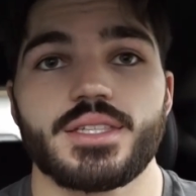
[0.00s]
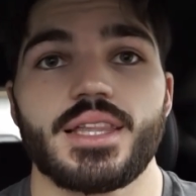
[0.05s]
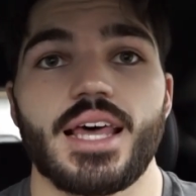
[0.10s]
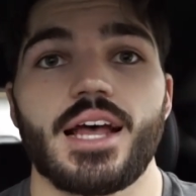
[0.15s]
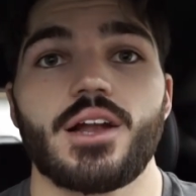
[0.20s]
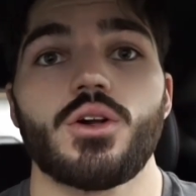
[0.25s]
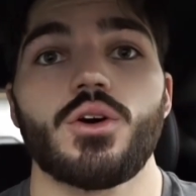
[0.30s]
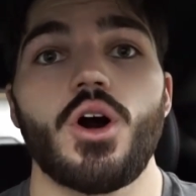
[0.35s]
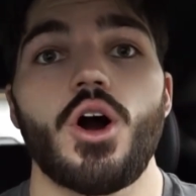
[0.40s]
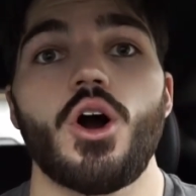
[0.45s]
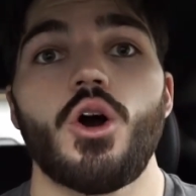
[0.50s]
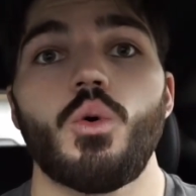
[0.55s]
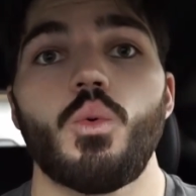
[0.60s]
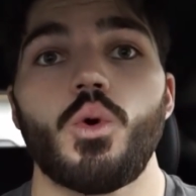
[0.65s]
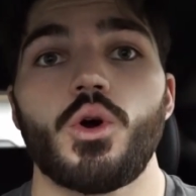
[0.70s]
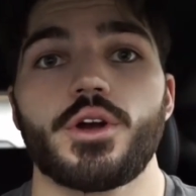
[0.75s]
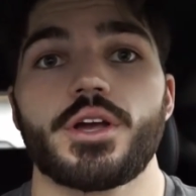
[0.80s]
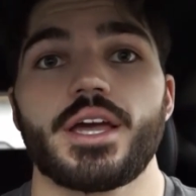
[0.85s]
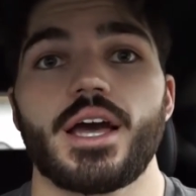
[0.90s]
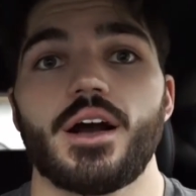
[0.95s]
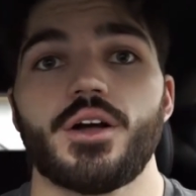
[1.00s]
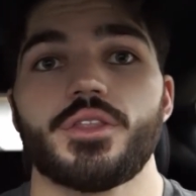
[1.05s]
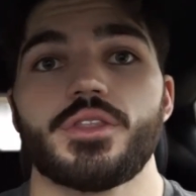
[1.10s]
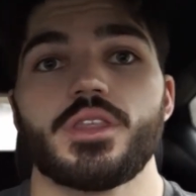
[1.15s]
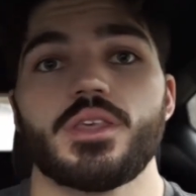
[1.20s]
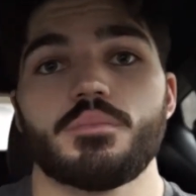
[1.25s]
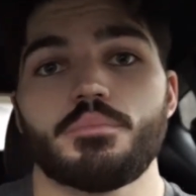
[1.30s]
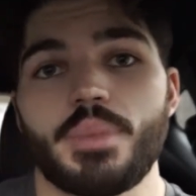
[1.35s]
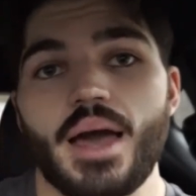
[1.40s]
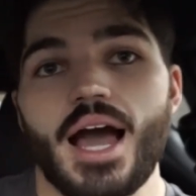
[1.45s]
That'll all work out
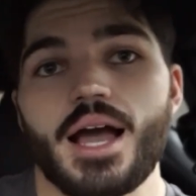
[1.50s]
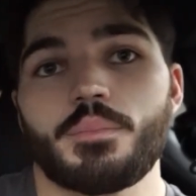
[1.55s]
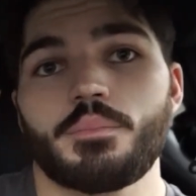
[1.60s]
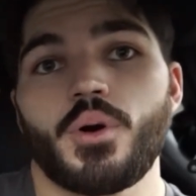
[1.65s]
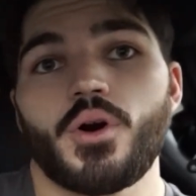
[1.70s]
the back